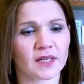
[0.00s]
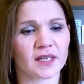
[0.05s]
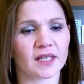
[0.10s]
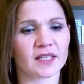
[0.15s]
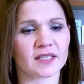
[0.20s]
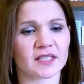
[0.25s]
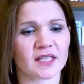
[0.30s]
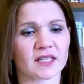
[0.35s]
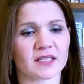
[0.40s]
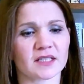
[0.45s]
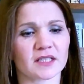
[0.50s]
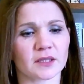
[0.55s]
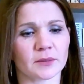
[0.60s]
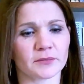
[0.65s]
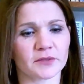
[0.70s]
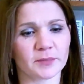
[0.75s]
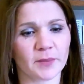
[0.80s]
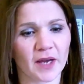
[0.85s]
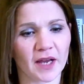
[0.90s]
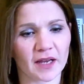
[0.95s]
His head
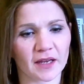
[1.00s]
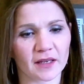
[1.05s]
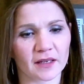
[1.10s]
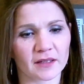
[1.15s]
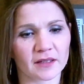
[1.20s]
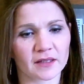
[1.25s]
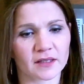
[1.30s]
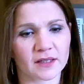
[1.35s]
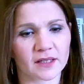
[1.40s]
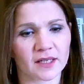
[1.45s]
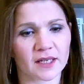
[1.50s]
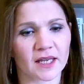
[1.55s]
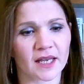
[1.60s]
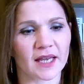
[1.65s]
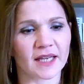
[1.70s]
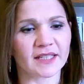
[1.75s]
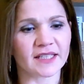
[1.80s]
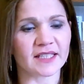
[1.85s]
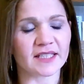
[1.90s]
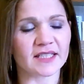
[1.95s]
slumped back,
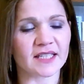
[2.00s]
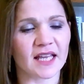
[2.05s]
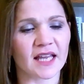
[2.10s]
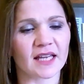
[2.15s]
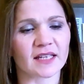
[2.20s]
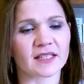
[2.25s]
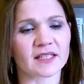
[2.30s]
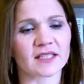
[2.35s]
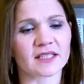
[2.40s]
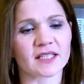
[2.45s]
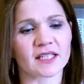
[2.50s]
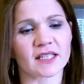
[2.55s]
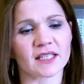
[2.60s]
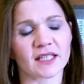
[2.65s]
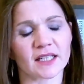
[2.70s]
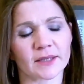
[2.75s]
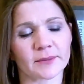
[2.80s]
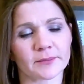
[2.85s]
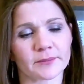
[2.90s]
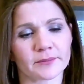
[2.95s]
and he stared at the
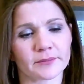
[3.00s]
ceiling.